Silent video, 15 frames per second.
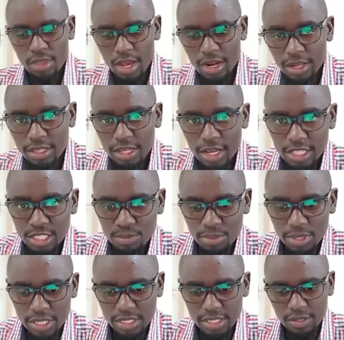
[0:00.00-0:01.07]
Another
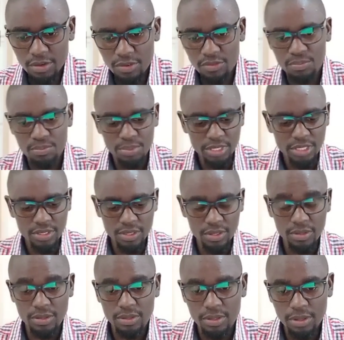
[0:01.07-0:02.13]
aspect of
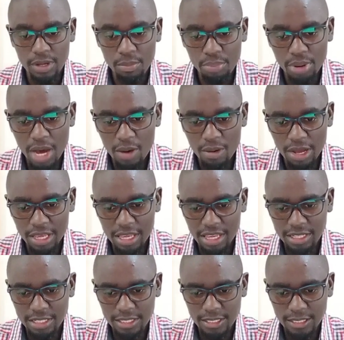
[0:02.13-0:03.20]
personal power
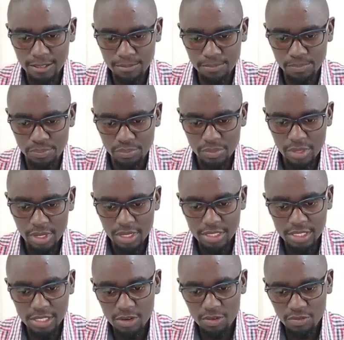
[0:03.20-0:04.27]
is
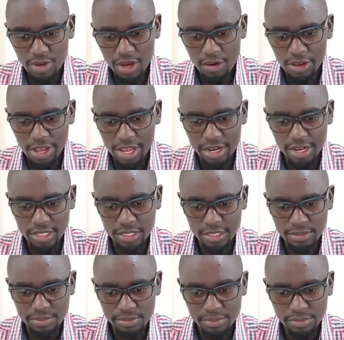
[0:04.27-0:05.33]

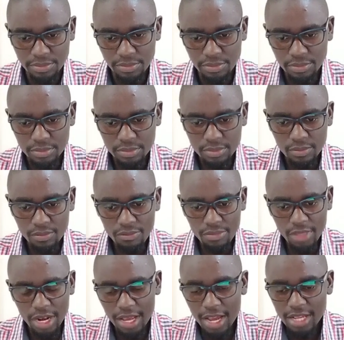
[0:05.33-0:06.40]
self-awareness.
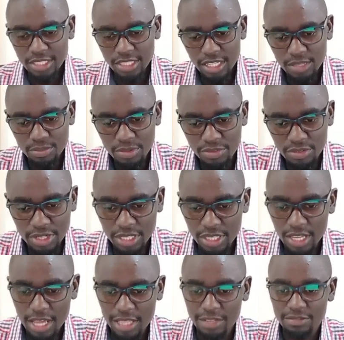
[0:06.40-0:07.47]
Like I said before in
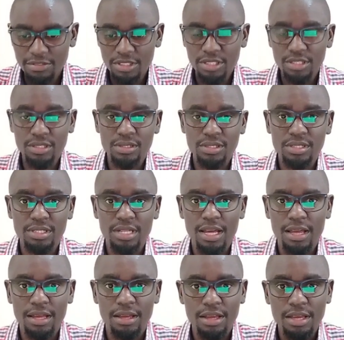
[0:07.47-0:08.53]
the other videos,
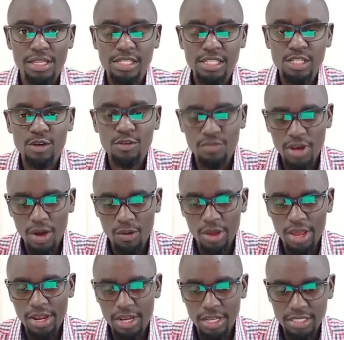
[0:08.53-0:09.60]

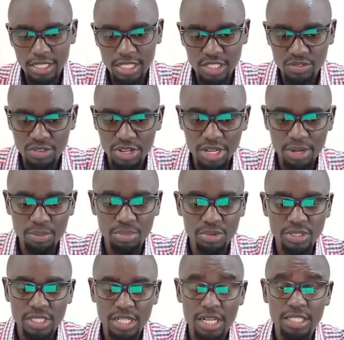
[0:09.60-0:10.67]
self-awareness is very
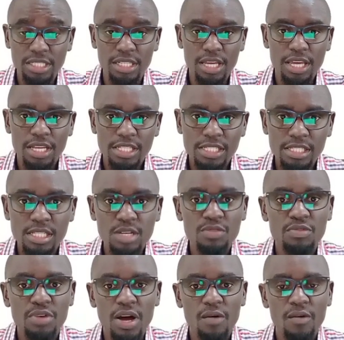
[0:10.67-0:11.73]
important.
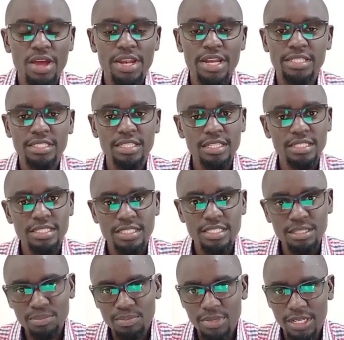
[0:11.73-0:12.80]
Self-awareness is
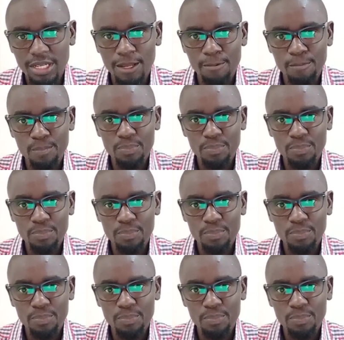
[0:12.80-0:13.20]
simply